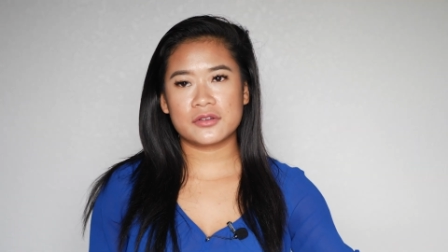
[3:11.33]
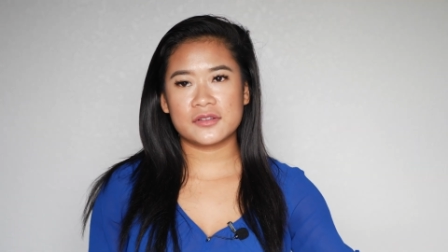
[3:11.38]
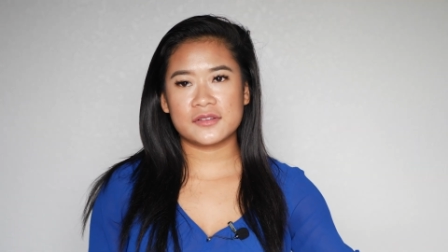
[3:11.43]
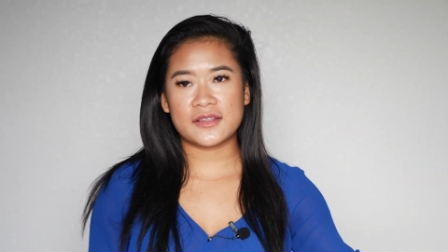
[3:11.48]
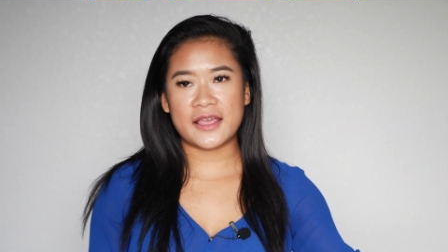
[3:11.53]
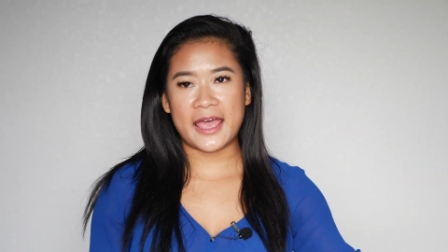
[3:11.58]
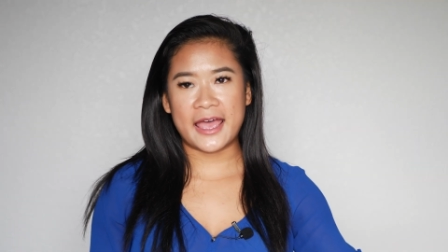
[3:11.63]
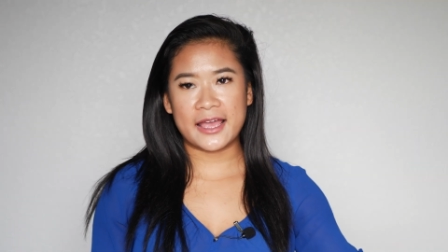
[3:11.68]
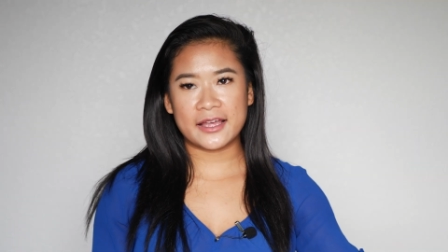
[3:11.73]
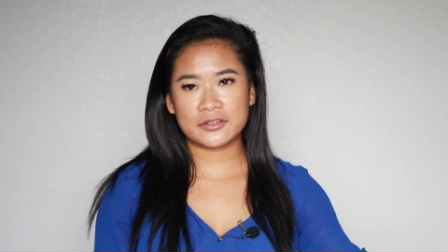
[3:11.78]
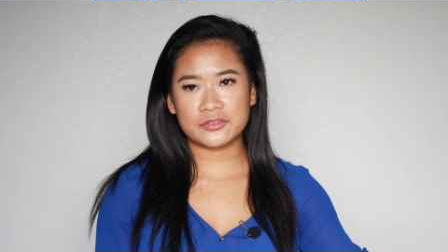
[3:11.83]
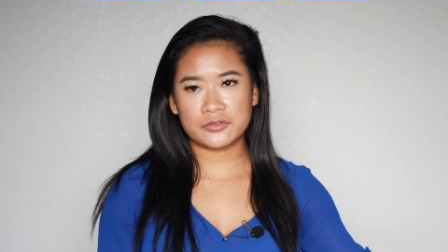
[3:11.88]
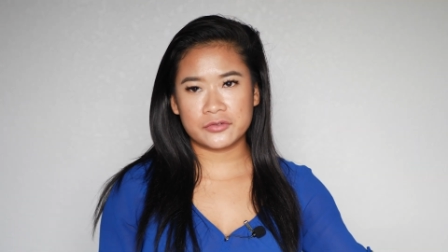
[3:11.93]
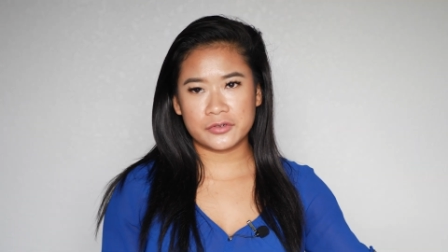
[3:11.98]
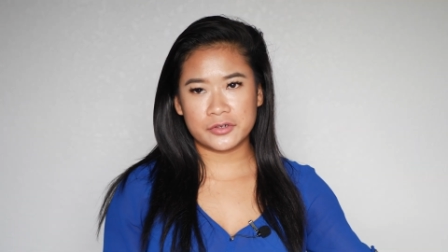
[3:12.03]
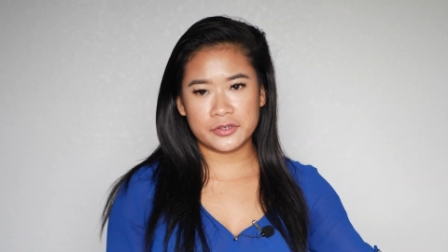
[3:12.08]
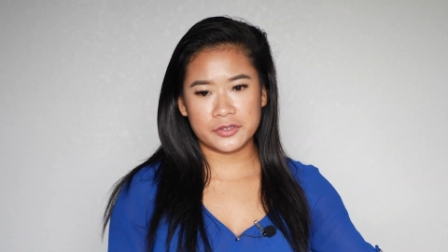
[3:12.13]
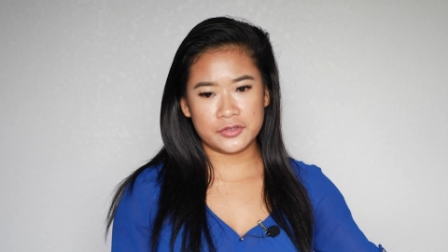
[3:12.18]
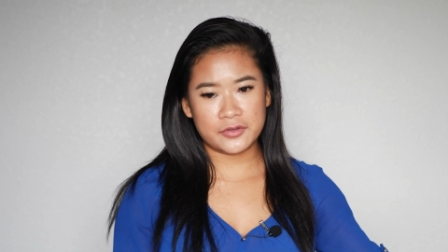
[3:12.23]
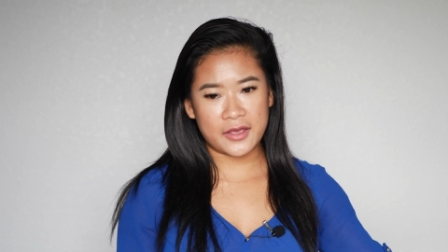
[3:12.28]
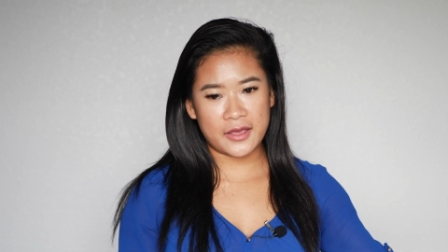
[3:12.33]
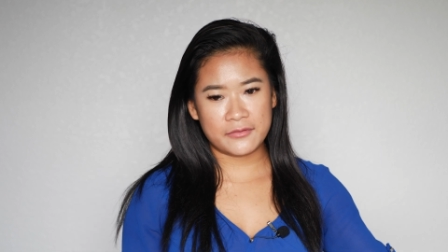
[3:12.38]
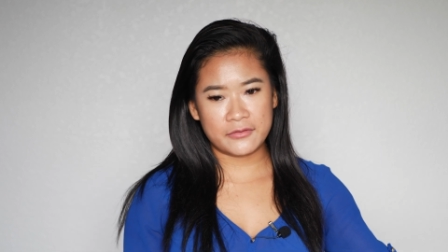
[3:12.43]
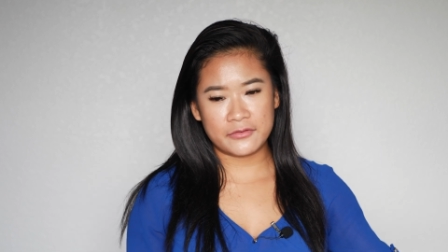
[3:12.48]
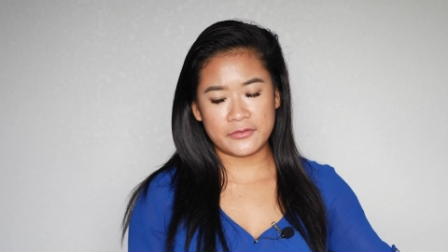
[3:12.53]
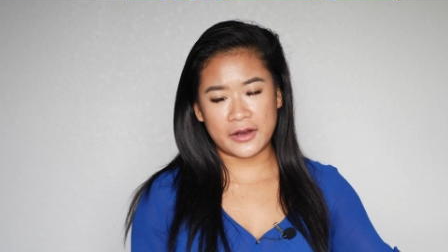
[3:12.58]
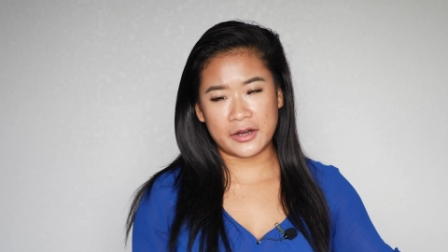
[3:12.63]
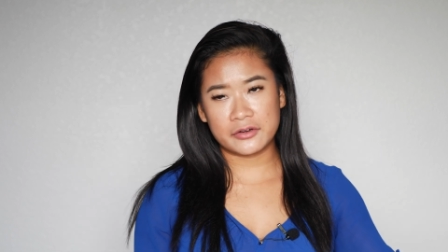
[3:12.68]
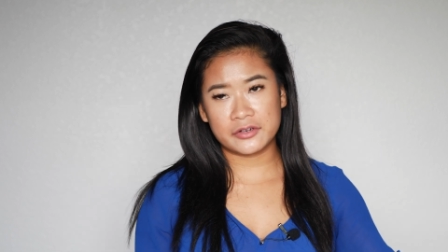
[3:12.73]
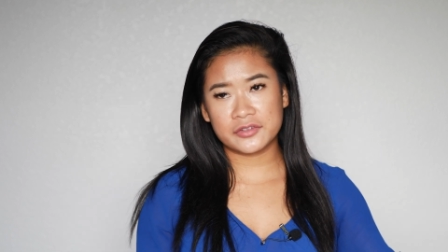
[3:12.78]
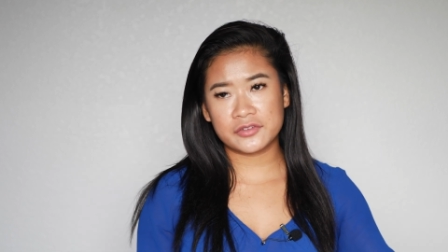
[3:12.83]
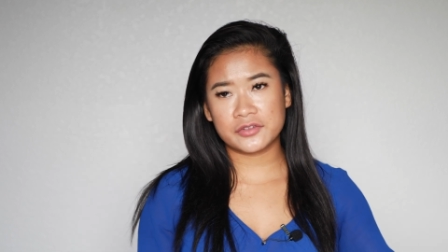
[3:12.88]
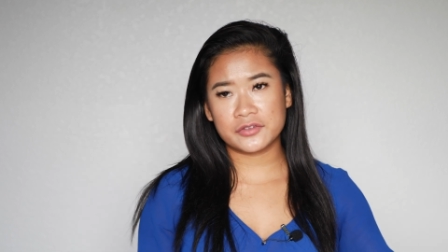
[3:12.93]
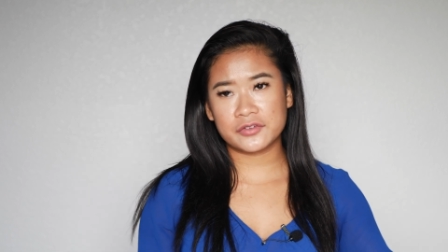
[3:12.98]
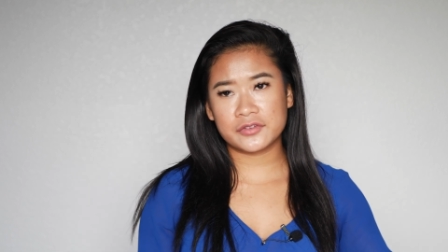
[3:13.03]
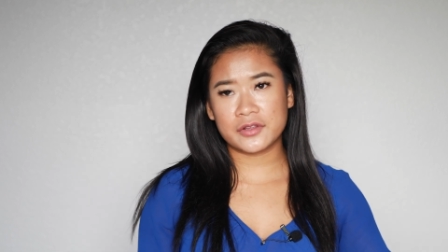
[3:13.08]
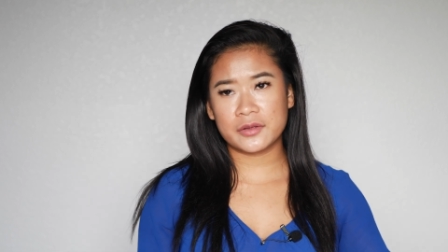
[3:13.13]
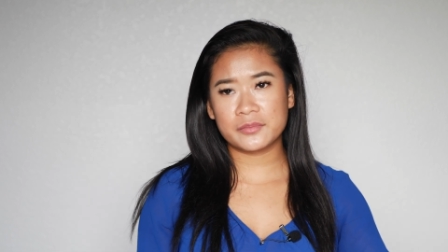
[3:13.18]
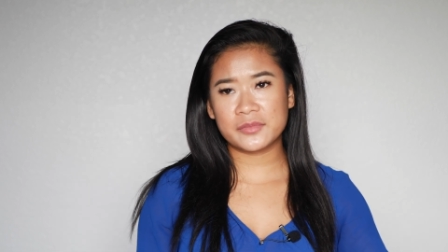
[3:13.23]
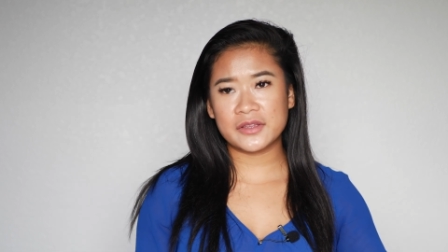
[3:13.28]
is hacked or you have a virus or
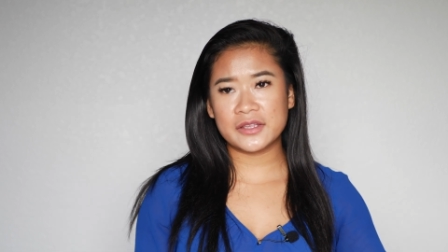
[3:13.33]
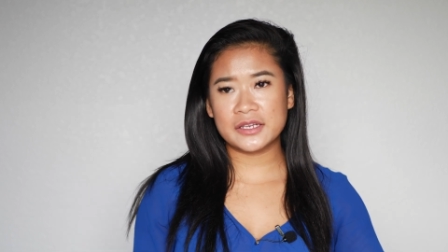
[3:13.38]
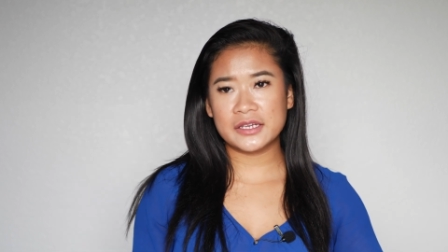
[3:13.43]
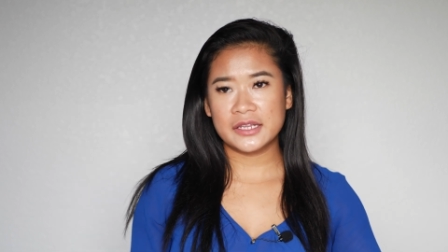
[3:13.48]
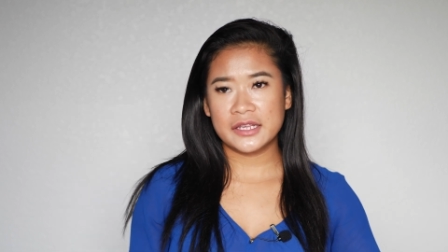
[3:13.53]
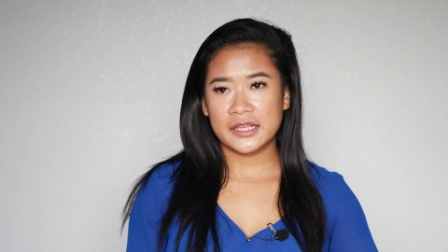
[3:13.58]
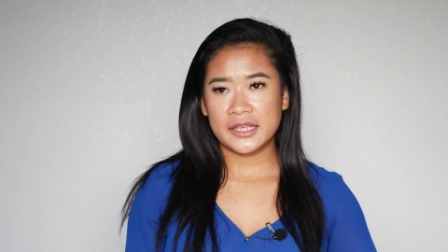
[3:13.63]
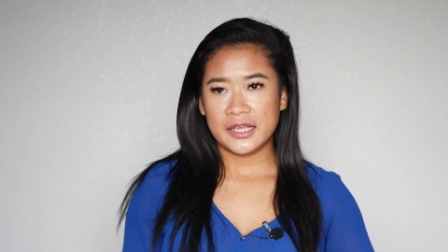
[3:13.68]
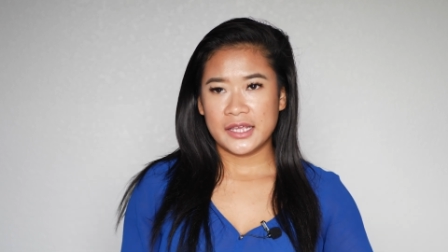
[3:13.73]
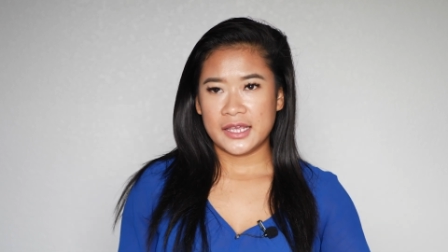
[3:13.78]
something